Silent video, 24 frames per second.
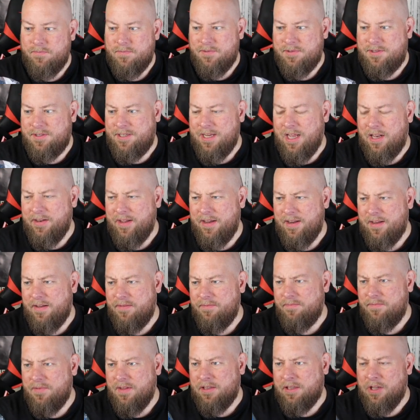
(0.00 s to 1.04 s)
sell it
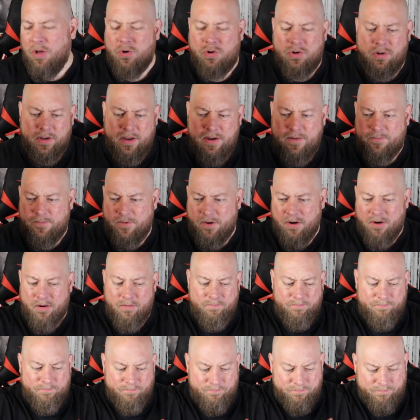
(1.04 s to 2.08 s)
locally for a
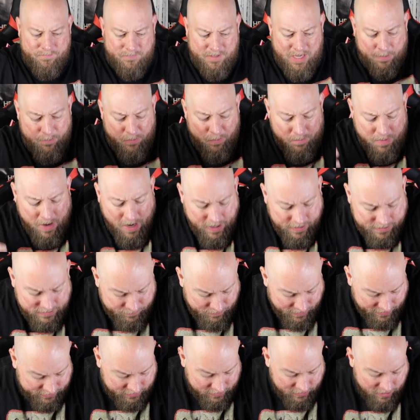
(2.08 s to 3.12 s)
couple bucks.
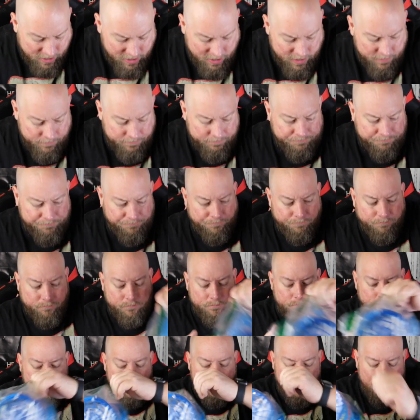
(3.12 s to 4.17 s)
But there are
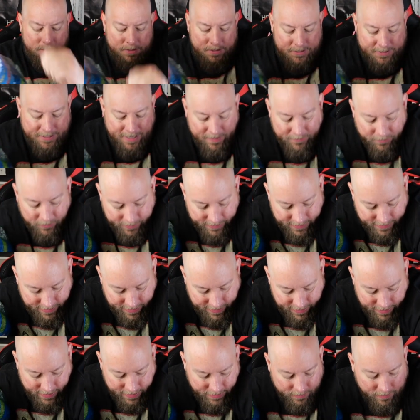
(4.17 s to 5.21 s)
several in
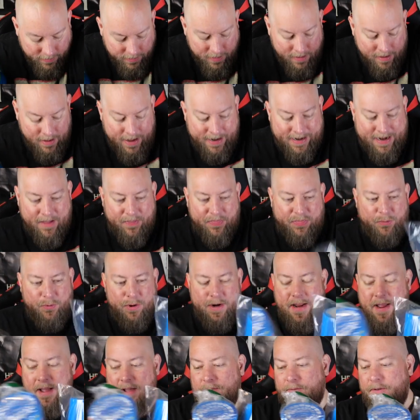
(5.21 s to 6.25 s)
here. I got
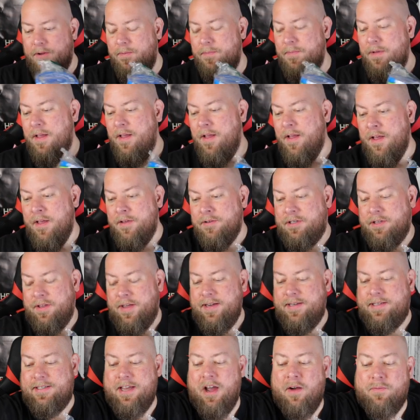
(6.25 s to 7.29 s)
3 of them, so
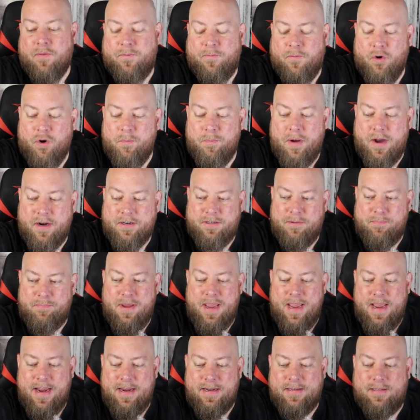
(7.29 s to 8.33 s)
they sell for $4 a
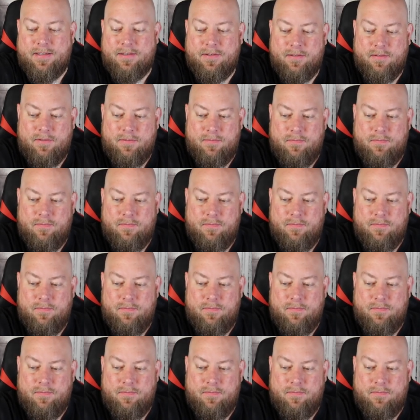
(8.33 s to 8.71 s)
piece.